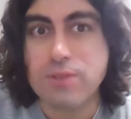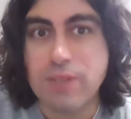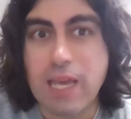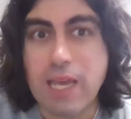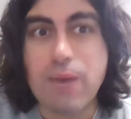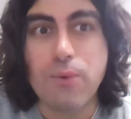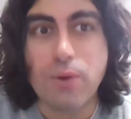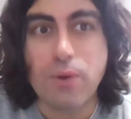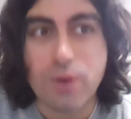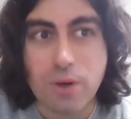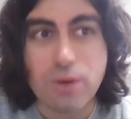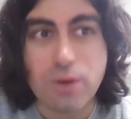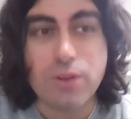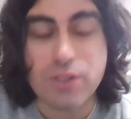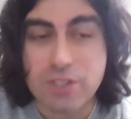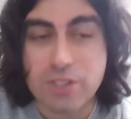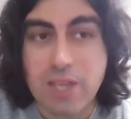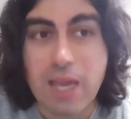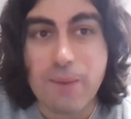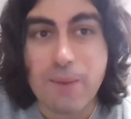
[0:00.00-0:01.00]
They will go the
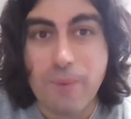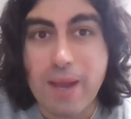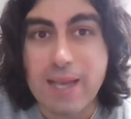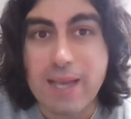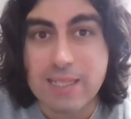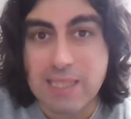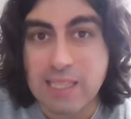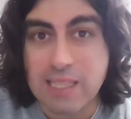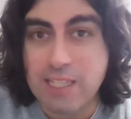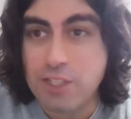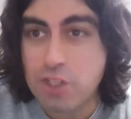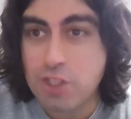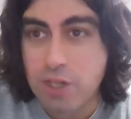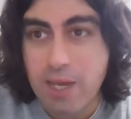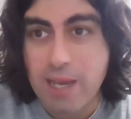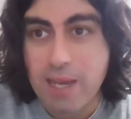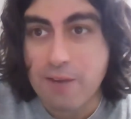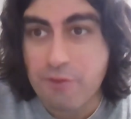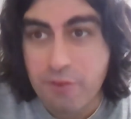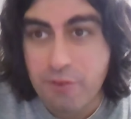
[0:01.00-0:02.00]
same way as Leeds
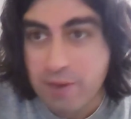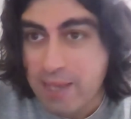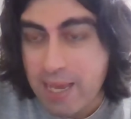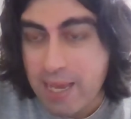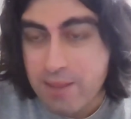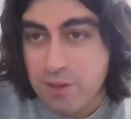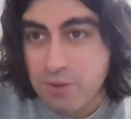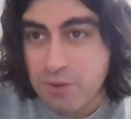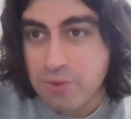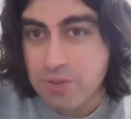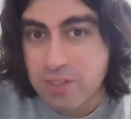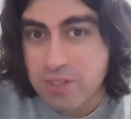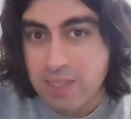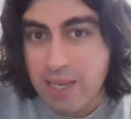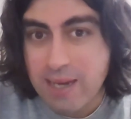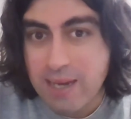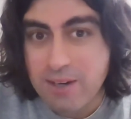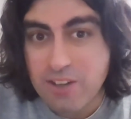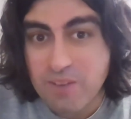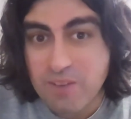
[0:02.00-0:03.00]
United. Forget the new
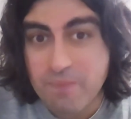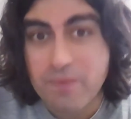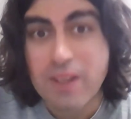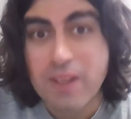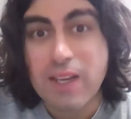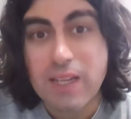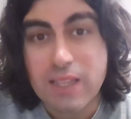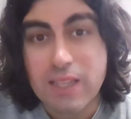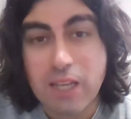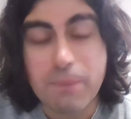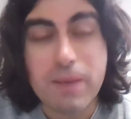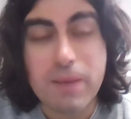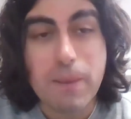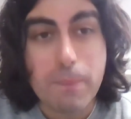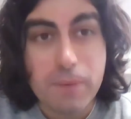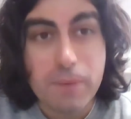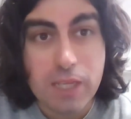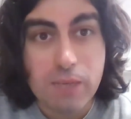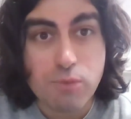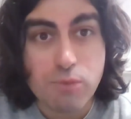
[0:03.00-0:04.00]
stadium. They'll be in
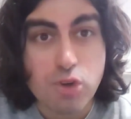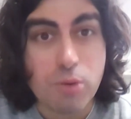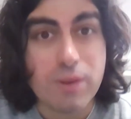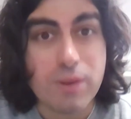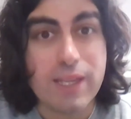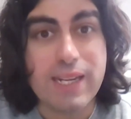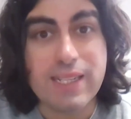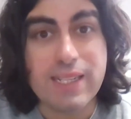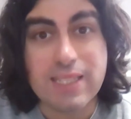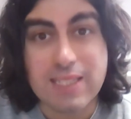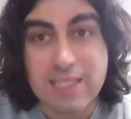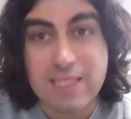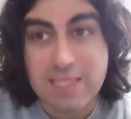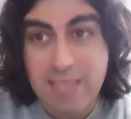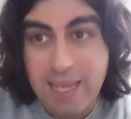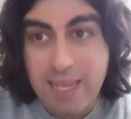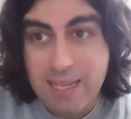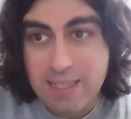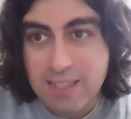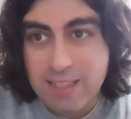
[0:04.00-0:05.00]
deep trouble. They need to
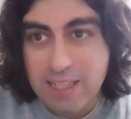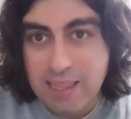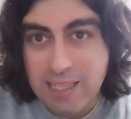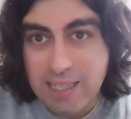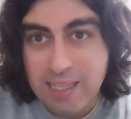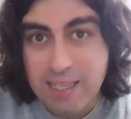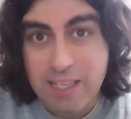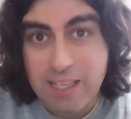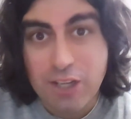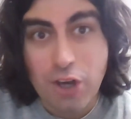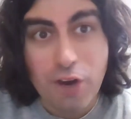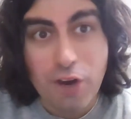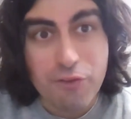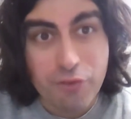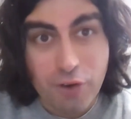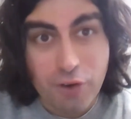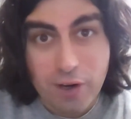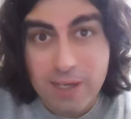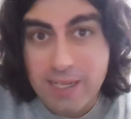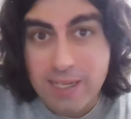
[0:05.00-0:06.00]
stay in the league,
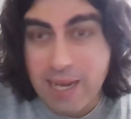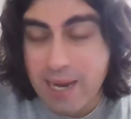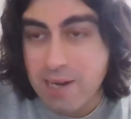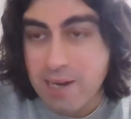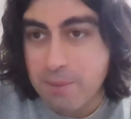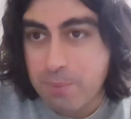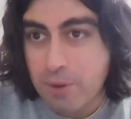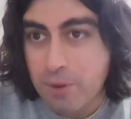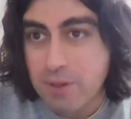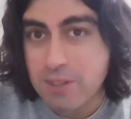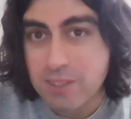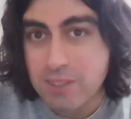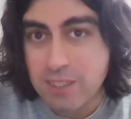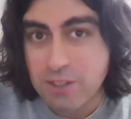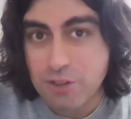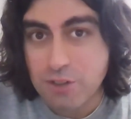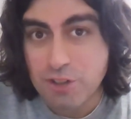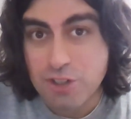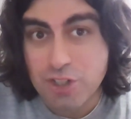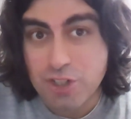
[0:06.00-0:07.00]
avoid getting a points
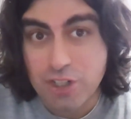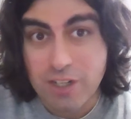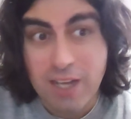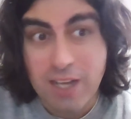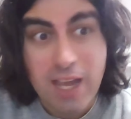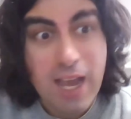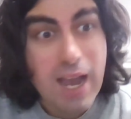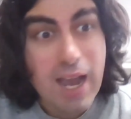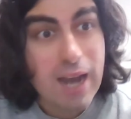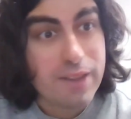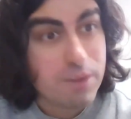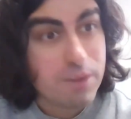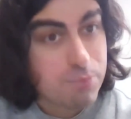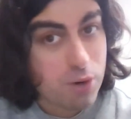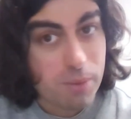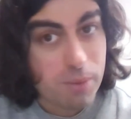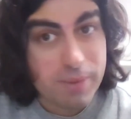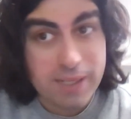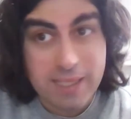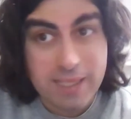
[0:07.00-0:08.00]
deduction, and they
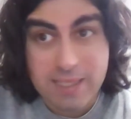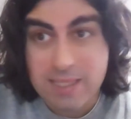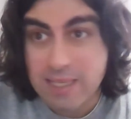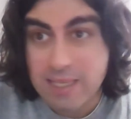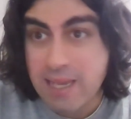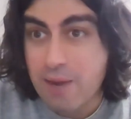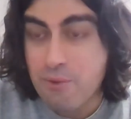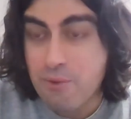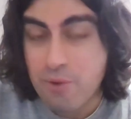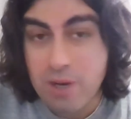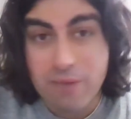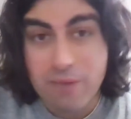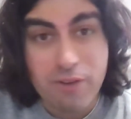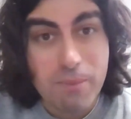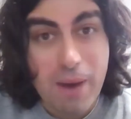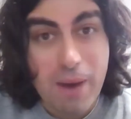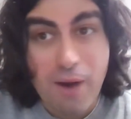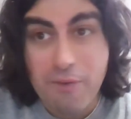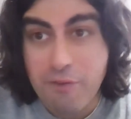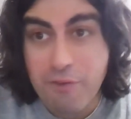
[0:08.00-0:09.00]
probably need to get rid of
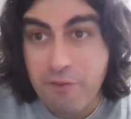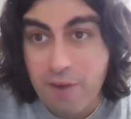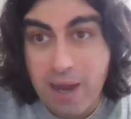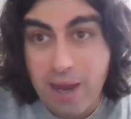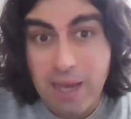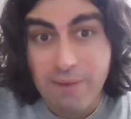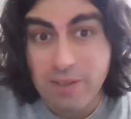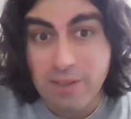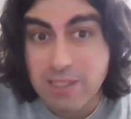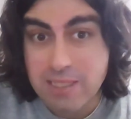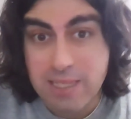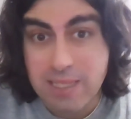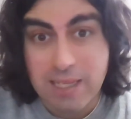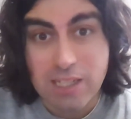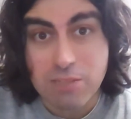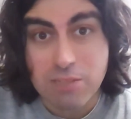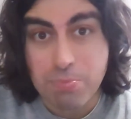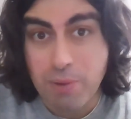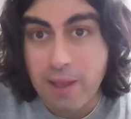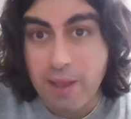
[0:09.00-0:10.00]
about 5 or
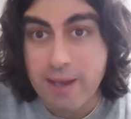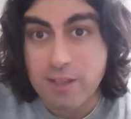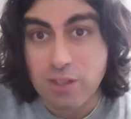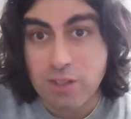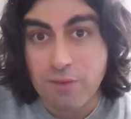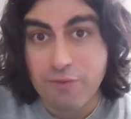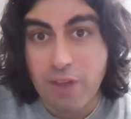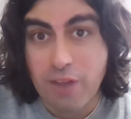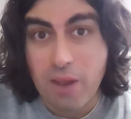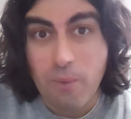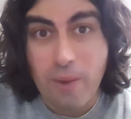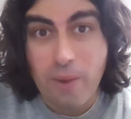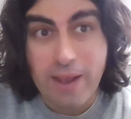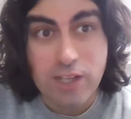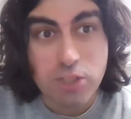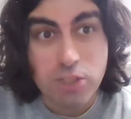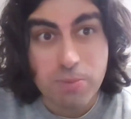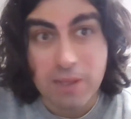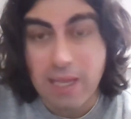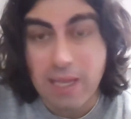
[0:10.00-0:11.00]
6 players off their
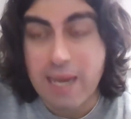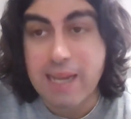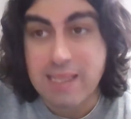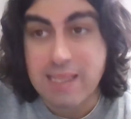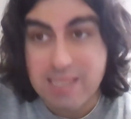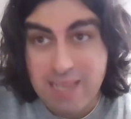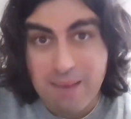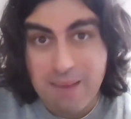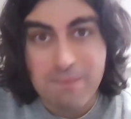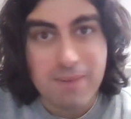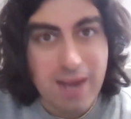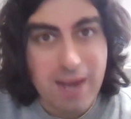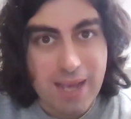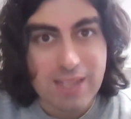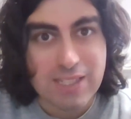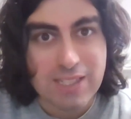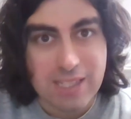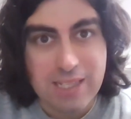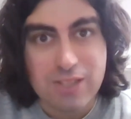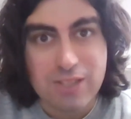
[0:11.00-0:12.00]
wage bill and attempt
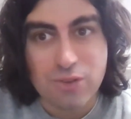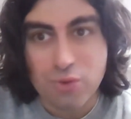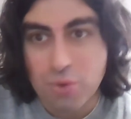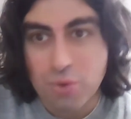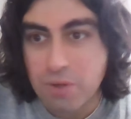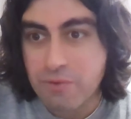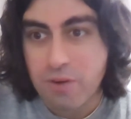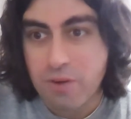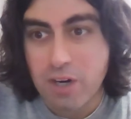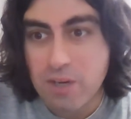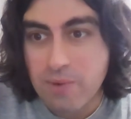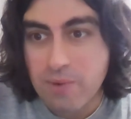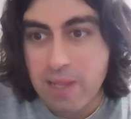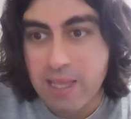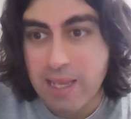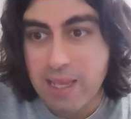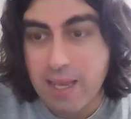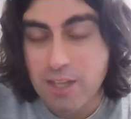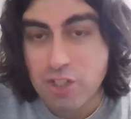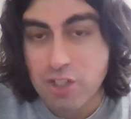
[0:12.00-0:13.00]
next season to avoid
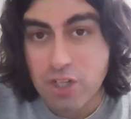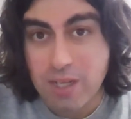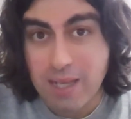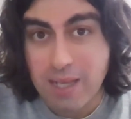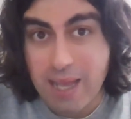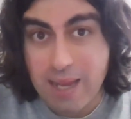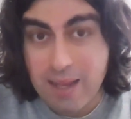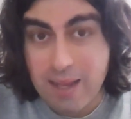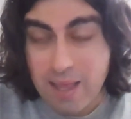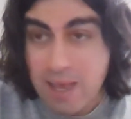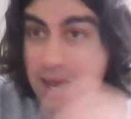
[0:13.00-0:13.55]
relegation again.